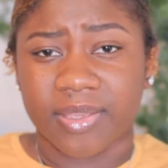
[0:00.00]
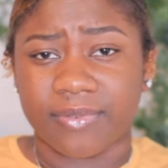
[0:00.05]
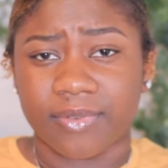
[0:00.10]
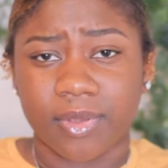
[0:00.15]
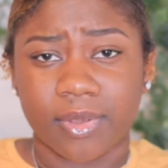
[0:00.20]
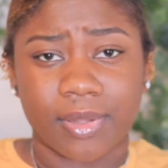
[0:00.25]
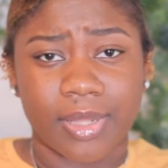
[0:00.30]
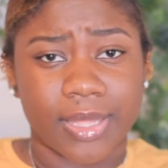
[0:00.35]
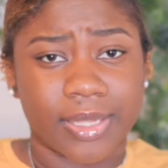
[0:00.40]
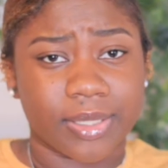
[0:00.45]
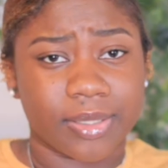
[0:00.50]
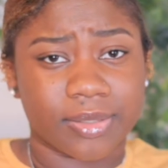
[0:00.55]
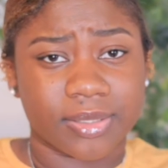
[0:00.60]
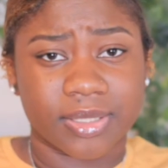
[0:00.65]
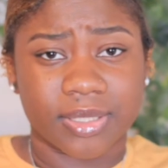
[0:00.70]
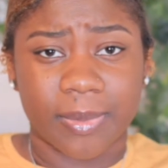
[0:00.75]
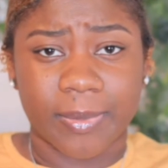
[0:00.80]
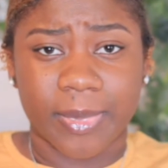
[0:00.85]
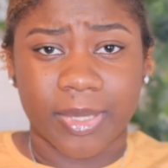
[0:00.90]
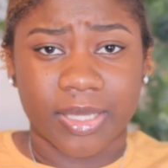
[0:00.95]
If you don't like your
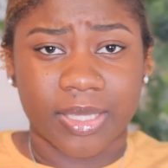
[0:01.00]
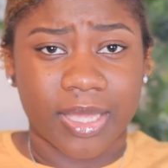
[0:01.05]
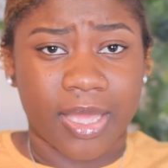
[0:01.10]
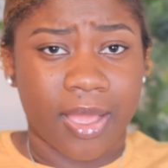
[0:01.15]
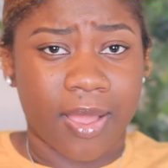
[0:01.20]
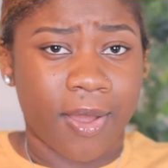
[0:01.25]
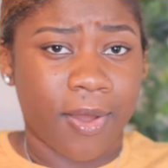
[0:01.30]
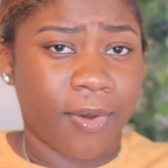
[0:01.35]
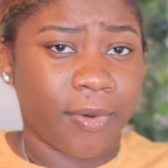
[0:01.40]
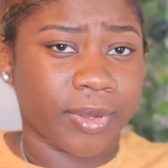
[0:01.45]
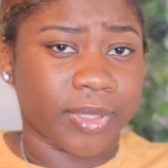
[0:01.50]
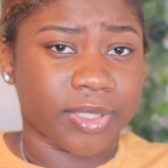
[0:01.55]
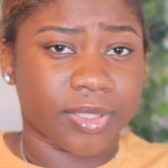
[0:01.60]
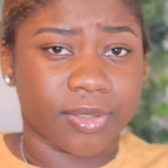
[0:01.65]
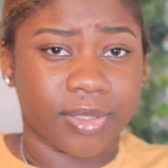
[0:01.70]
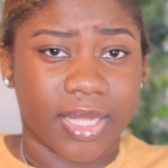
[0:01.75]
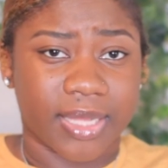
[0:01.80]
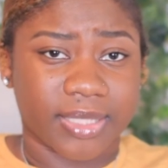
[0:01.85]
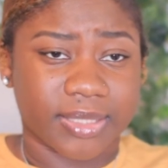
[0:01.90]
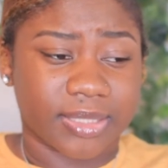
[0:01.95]
stomach out, your
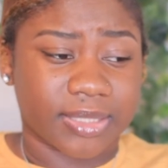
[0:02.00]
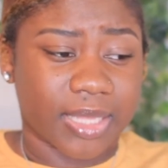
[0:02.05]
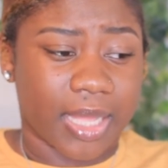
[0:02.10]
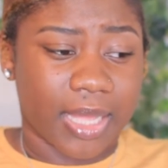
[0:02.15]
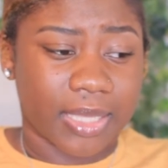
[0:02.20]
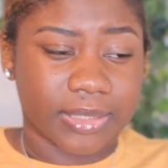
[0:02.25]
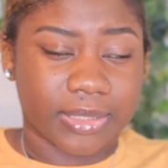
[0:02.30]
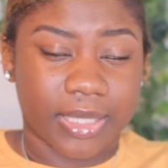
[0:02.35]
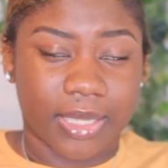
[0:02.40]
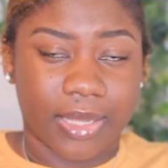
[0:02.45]
like size